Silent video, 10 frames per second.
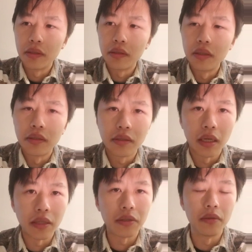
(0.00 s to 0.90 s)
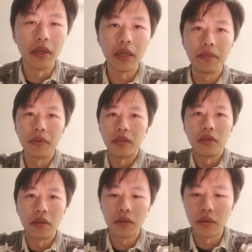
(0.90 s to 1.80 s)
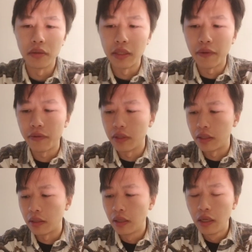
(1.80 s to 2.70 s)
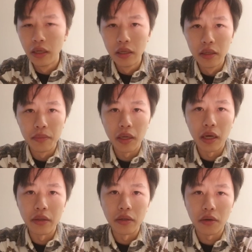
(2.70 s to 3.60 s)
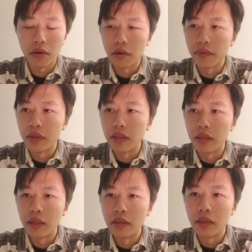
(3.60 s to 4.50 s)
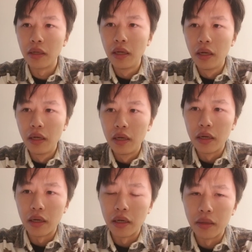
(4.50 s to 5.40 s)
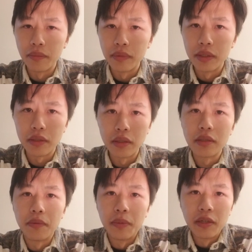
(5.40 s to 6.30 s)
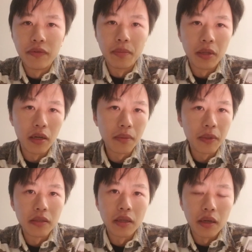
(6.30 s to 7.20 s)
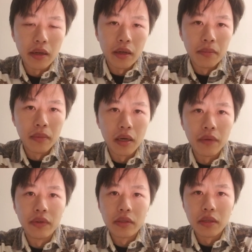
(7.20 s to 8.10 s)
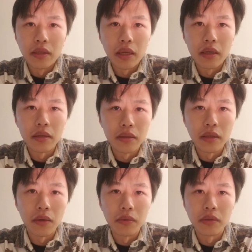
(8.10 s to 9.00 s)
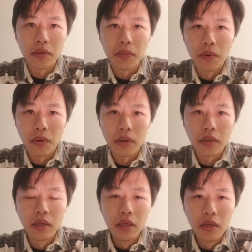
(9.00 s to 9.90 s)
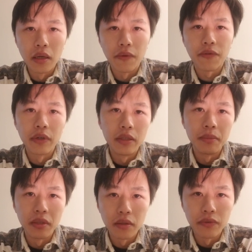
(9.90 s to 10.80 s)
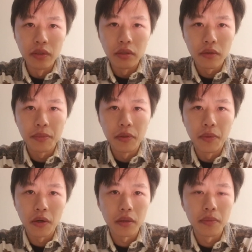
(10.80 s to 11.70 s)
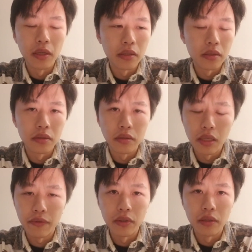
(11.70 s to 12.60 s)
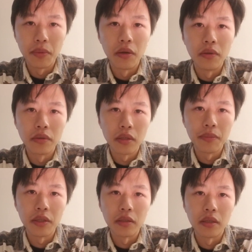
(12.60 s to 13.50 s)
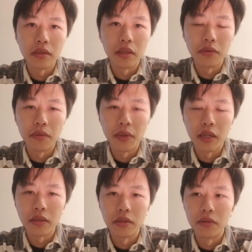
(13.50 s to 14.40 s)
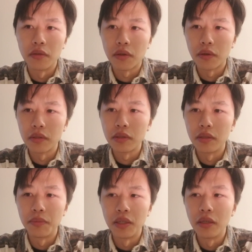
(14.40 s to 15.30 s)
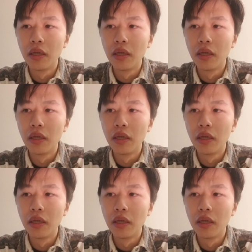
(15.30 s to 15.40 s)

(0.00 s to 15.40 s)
it's not too late, but y'all are definitely behind the curve. And this is a bit of a plug because I am obviously a candidate that would support freedom of the crypto marketplace and definitely oppose something like central bank digital currency. But